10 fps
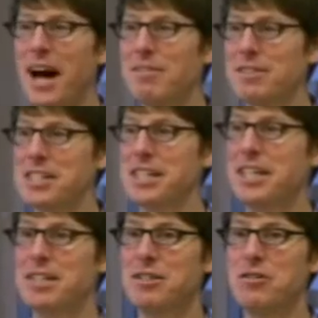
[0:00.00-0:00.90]

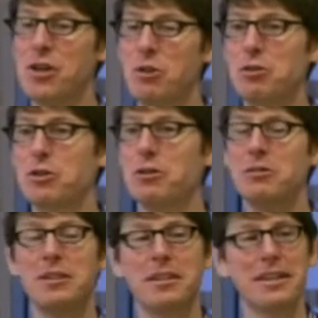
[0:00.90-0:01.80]
Obviously,
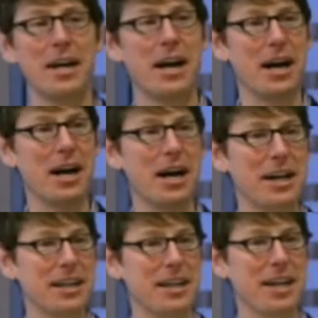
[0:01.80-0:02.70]
social uh,